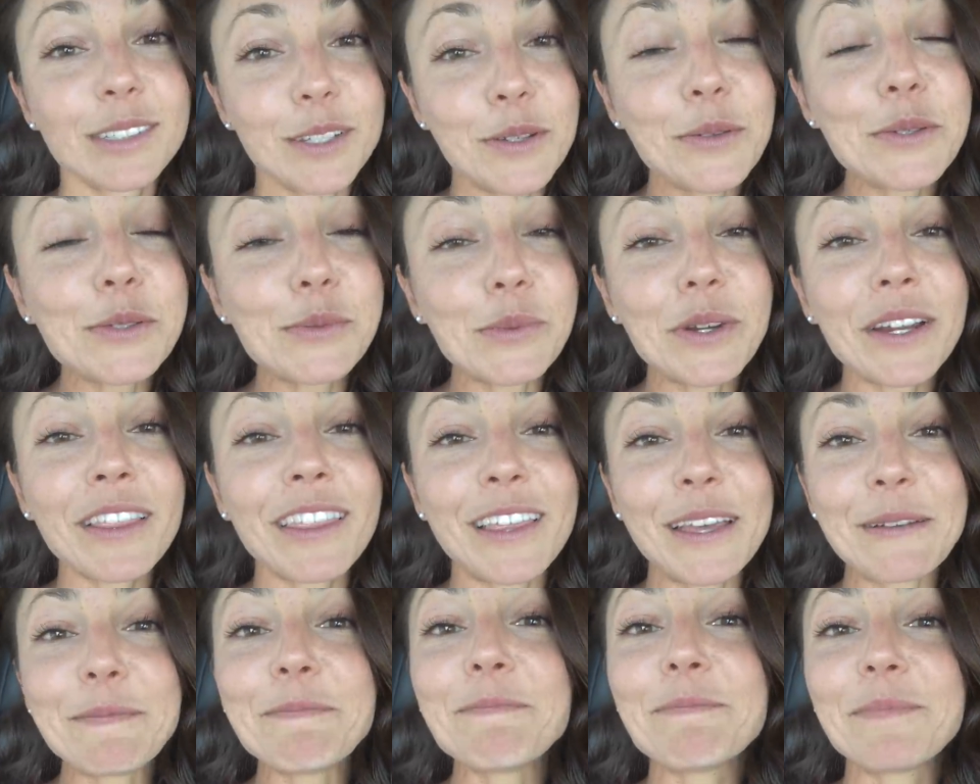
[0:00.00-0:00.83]
was worth
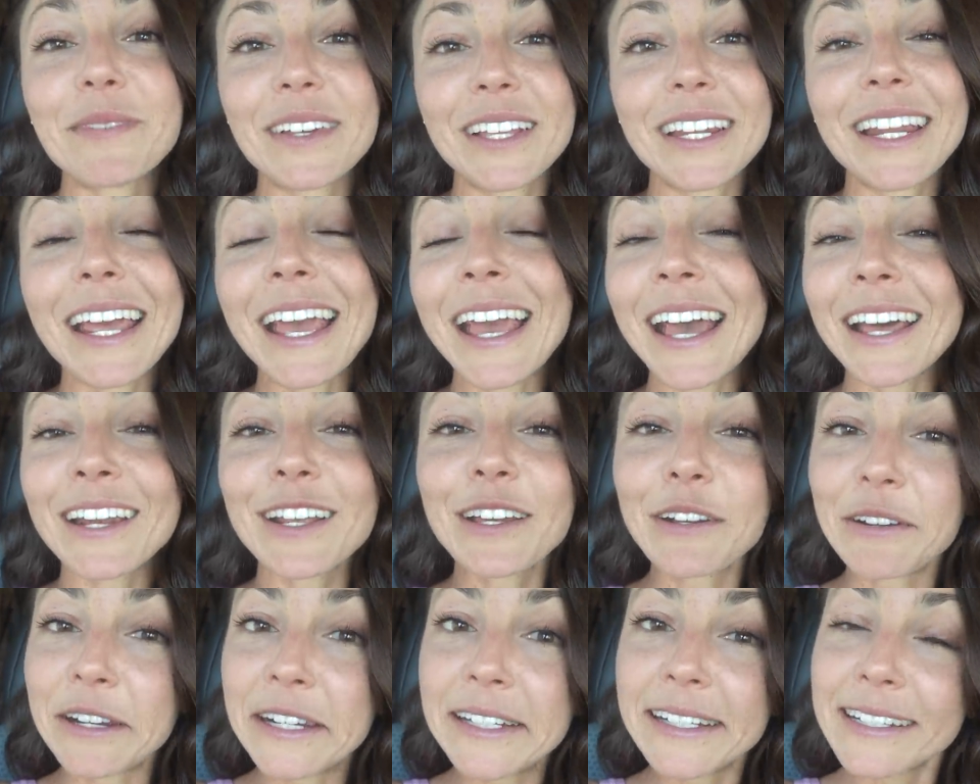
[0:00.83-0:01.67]
it, and I had a
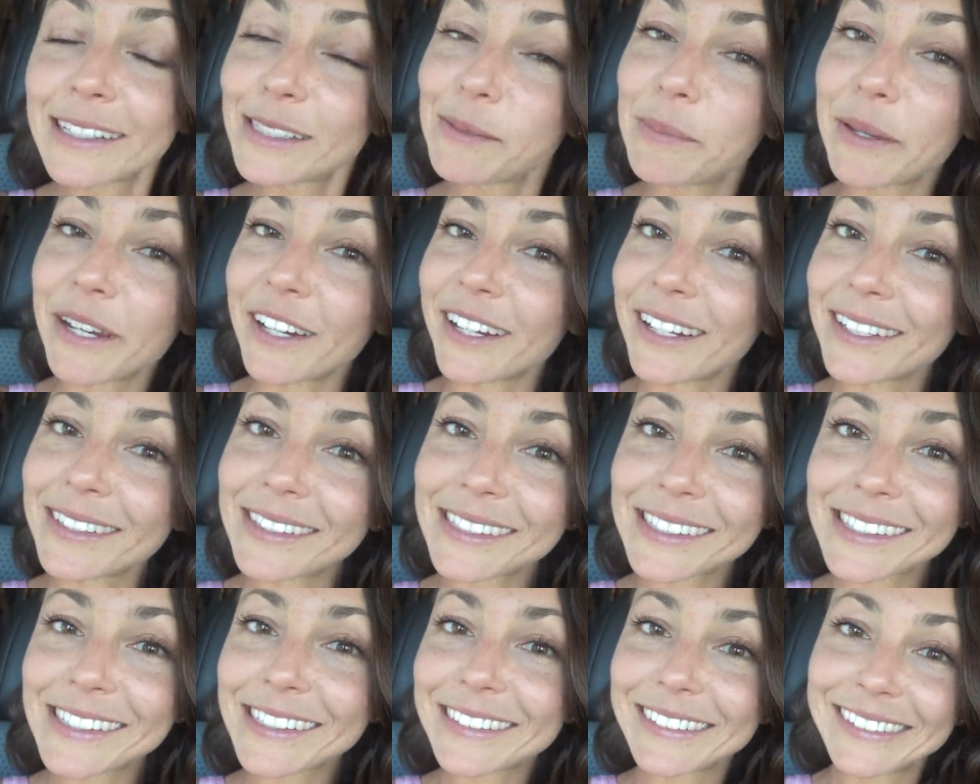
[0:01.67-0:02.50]
great
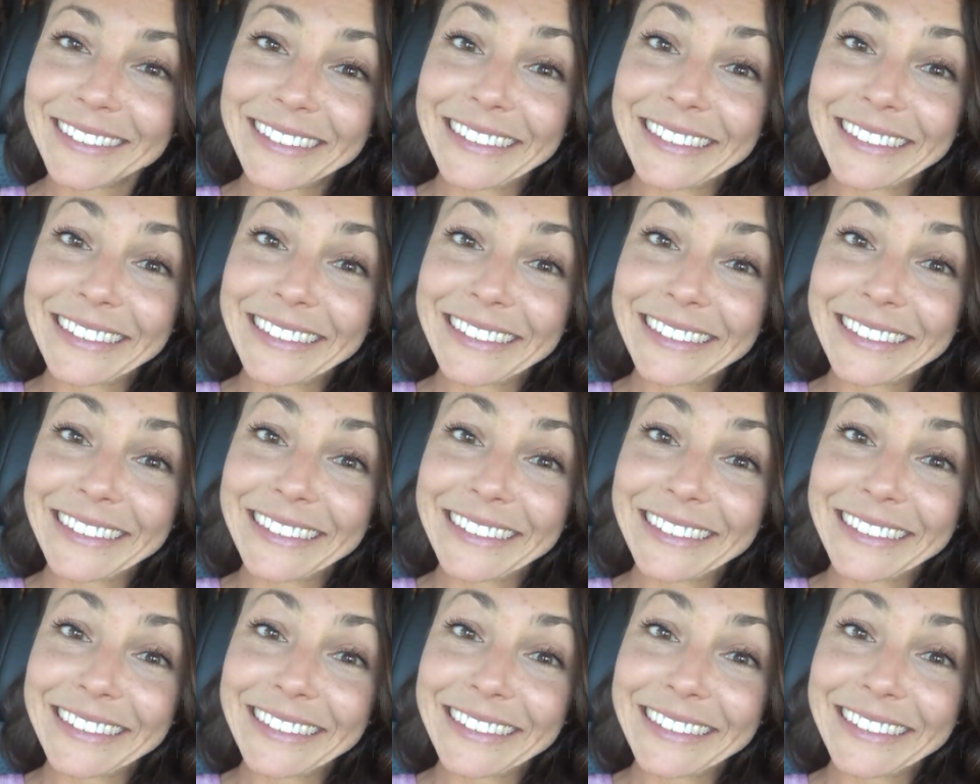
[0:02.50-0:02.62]
experience.